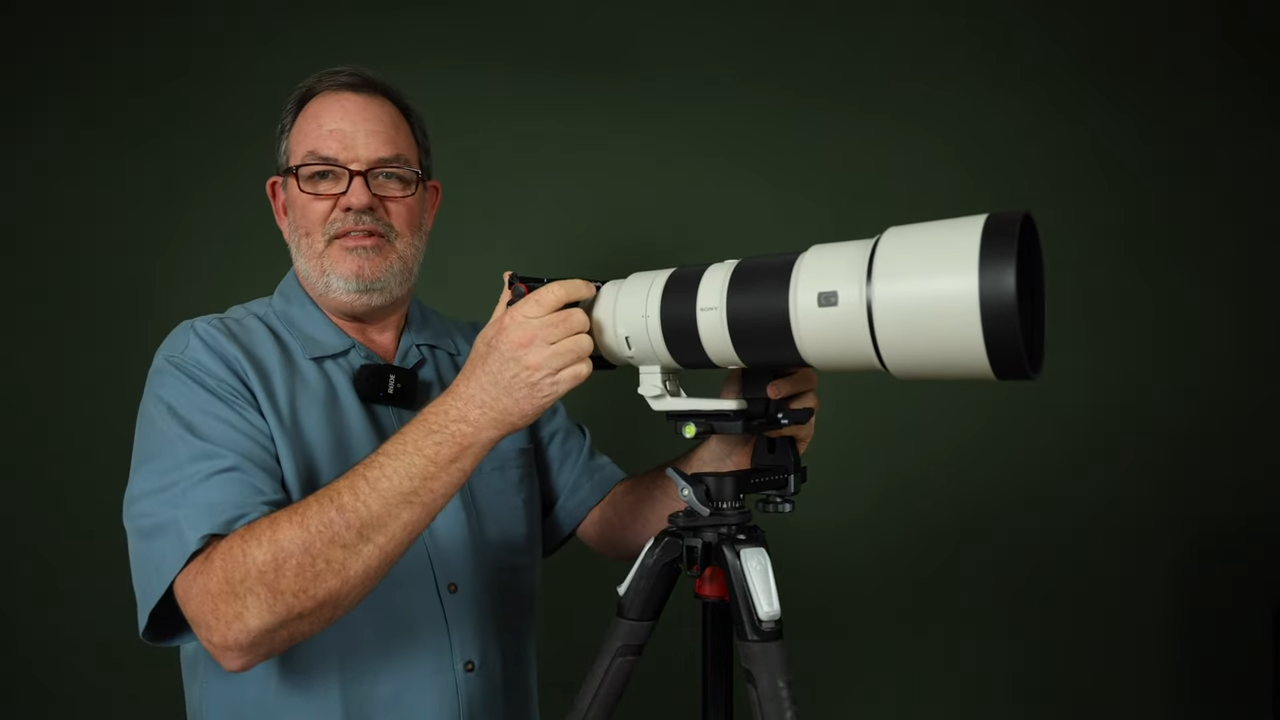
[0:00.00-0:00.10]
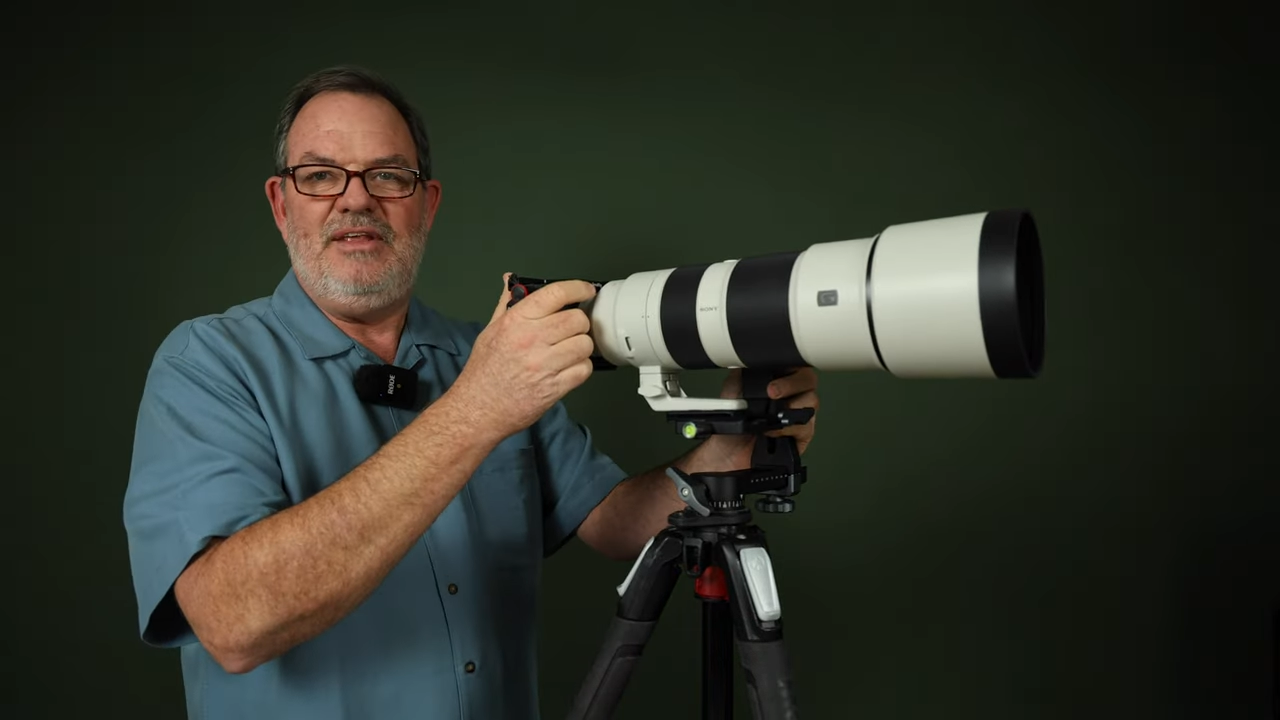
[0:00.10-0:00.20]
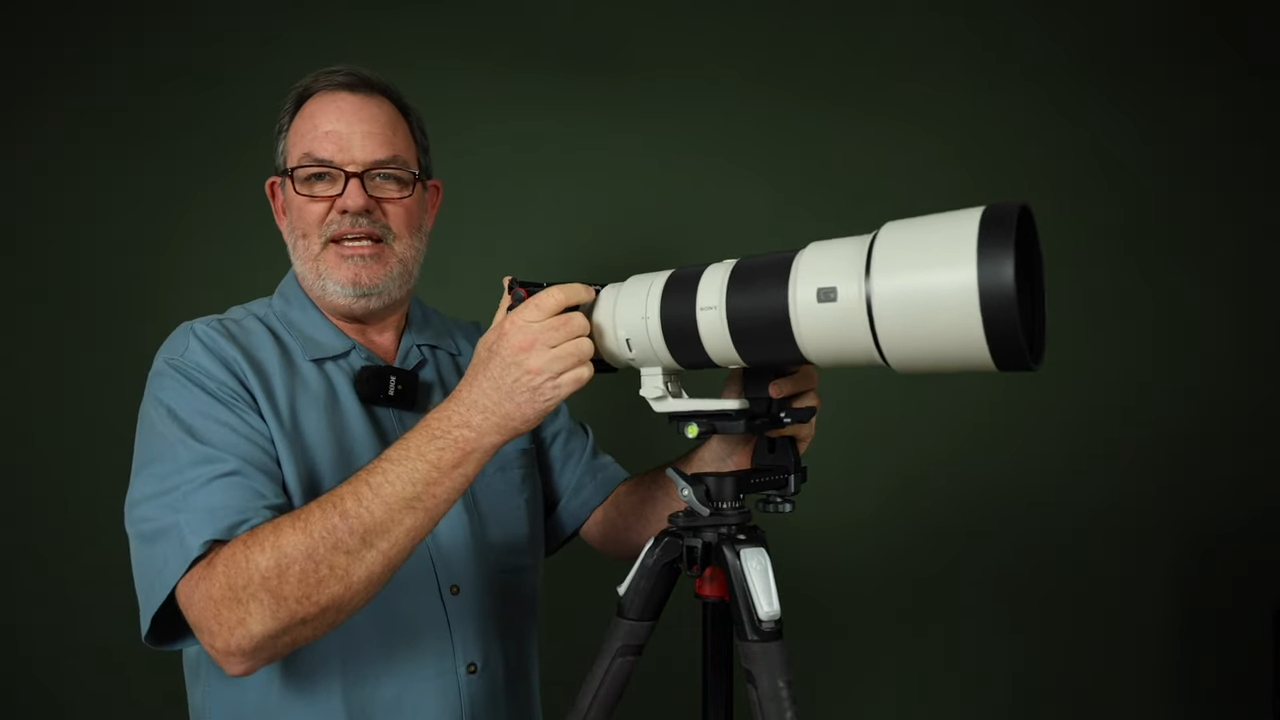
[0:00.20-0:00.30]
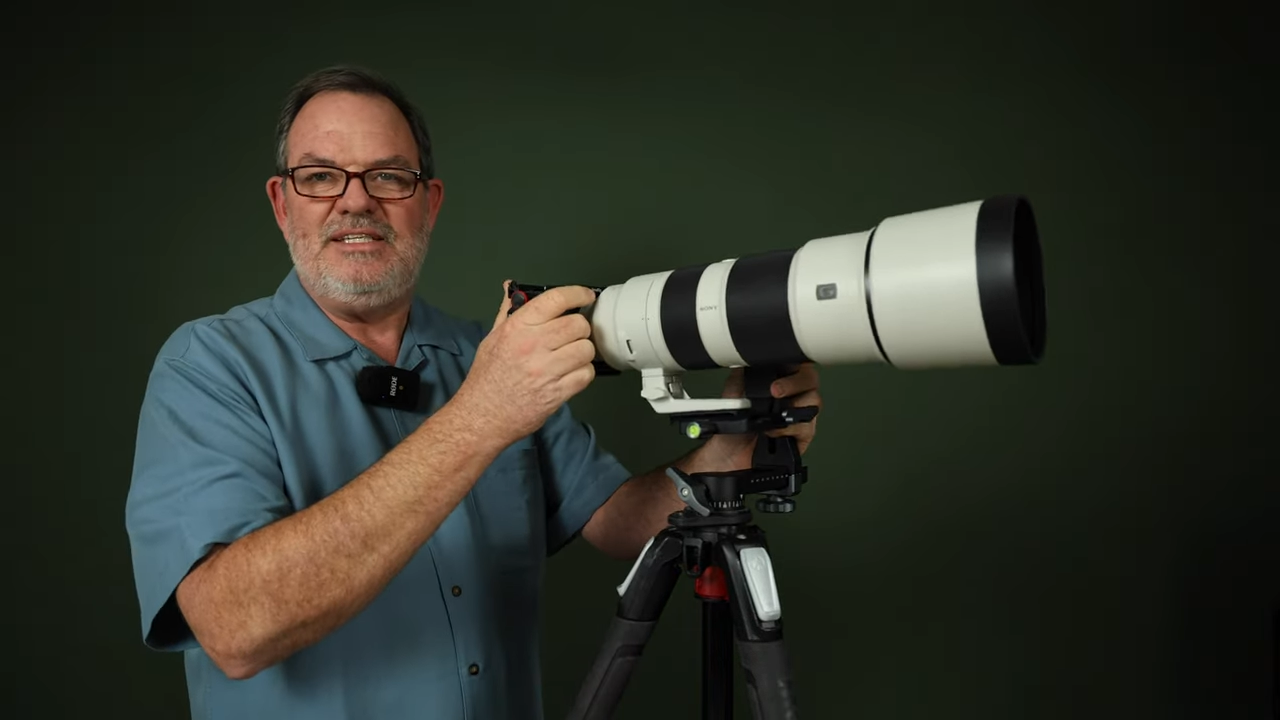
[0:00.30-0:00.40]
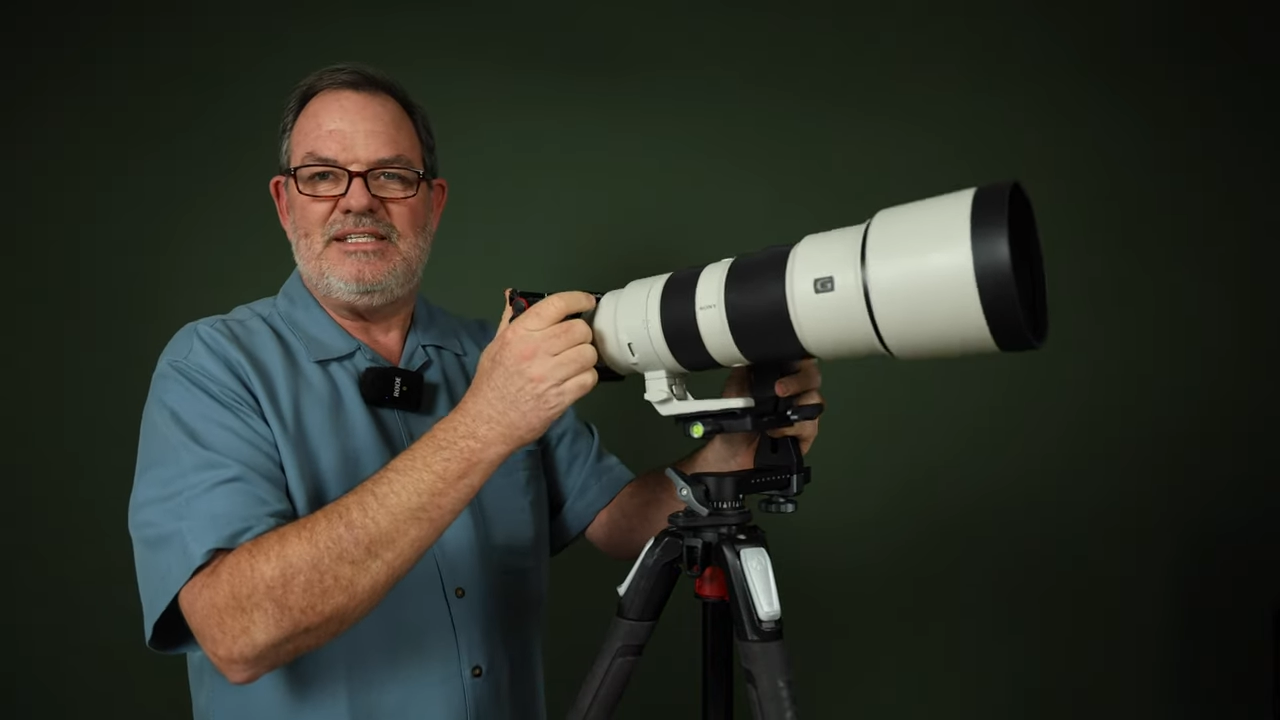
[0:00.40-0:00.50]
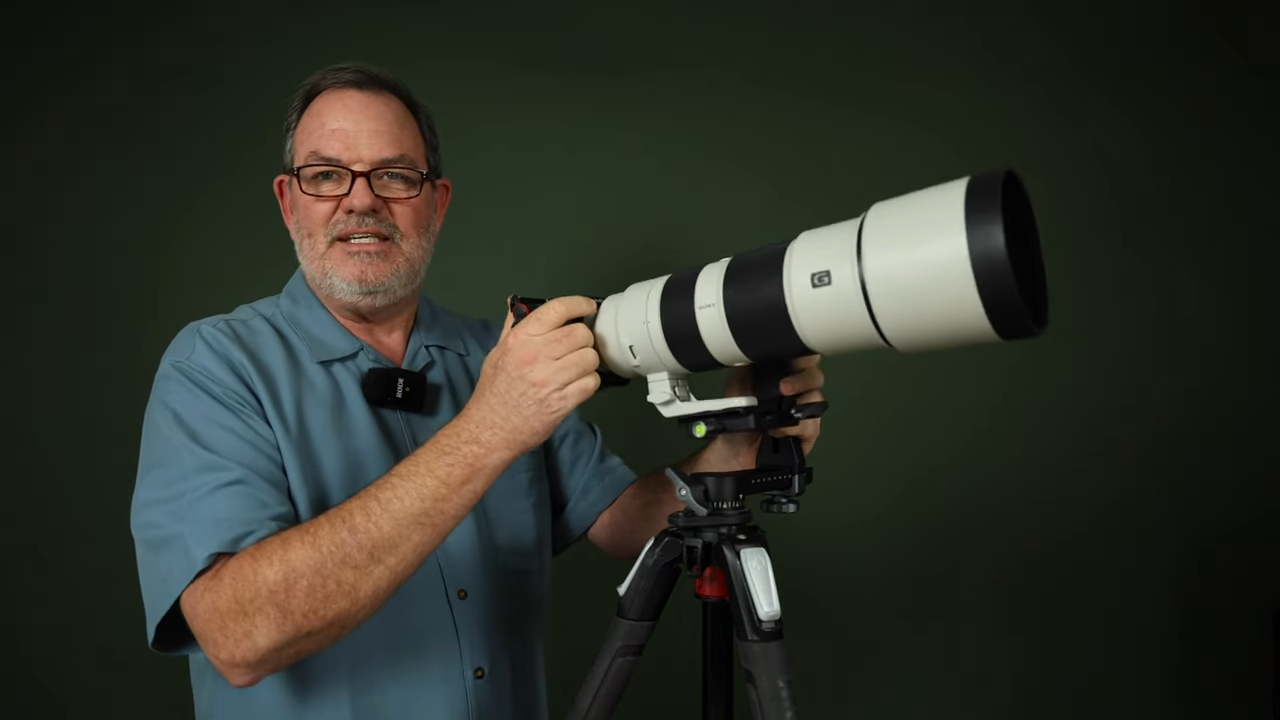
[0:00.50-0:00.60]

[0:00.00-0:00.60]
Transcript: in the East